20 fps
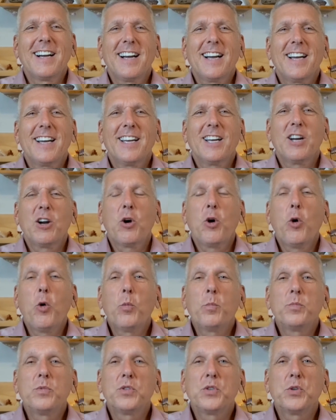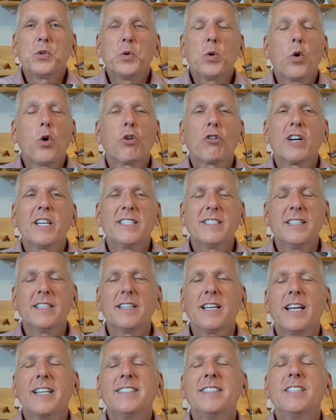I hoped to, or I
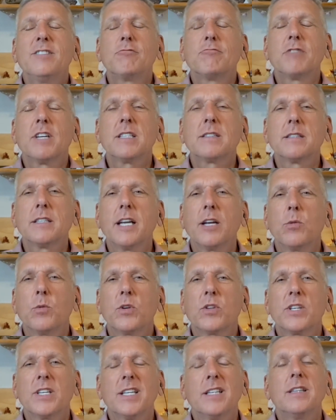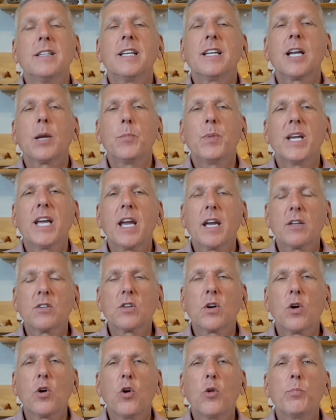didn't resonate with it, and then I began
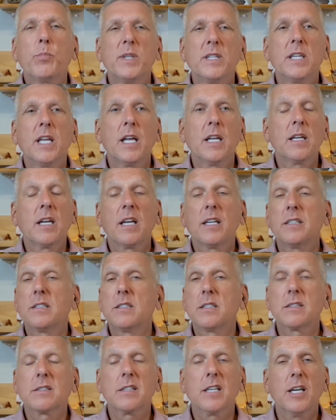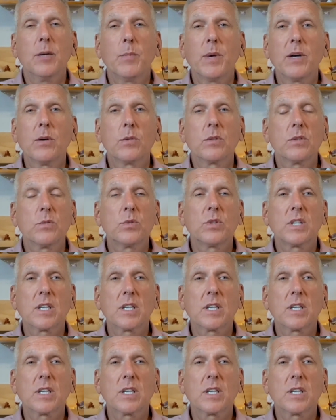to hope, and then it just came out.